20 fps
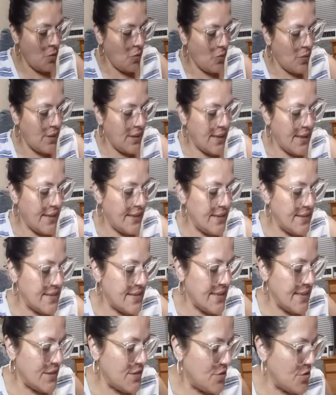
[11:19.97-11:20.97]
when I
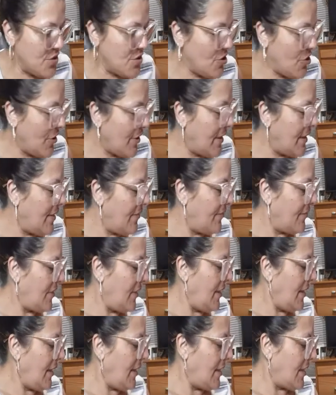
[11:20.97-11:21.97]
decide to start
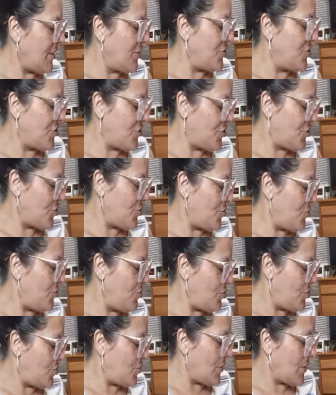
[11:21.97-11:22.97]
gifting, I can just
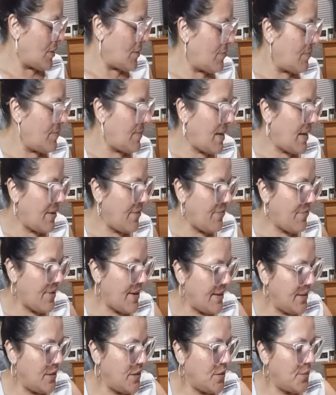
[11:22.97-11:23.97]
choose one of my
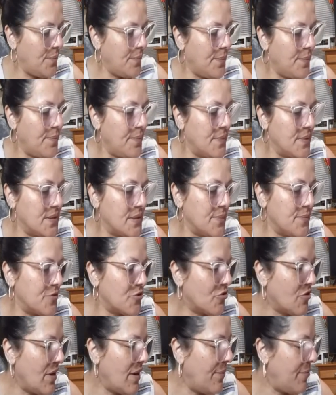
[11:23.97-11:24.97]
random
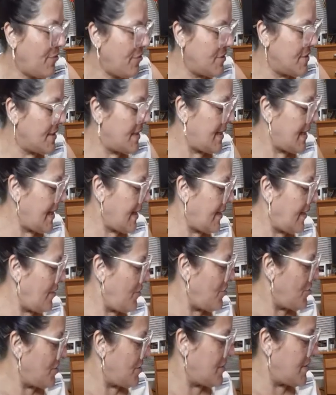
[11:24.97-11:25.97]
subscribers and I
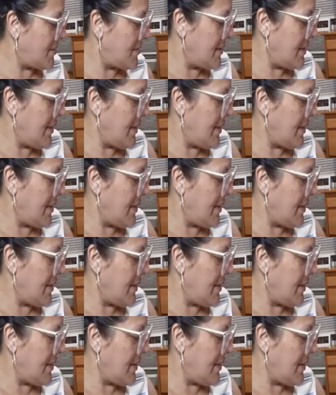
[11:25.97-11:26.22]
can just